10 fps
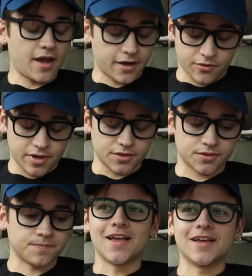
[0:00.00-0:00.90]

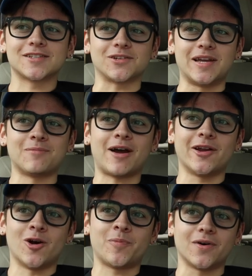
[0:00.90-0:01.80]
Anyways, so in my
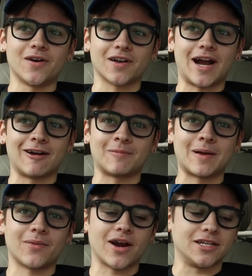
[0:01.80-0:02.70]
notebook, I
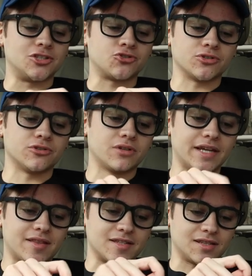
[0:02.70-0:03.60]
remember I
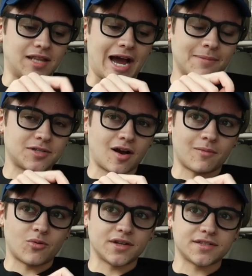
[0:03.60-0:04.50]
drew this
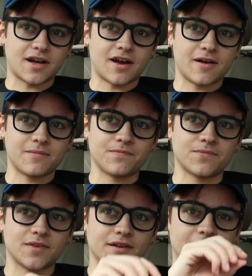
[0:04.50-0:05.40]
laptop one time,
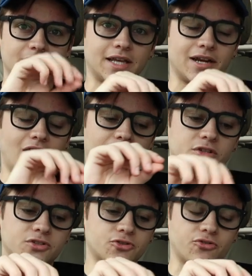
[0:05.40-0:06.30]
and on
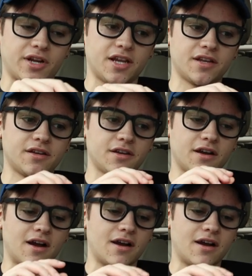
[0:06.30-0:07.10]
the screen,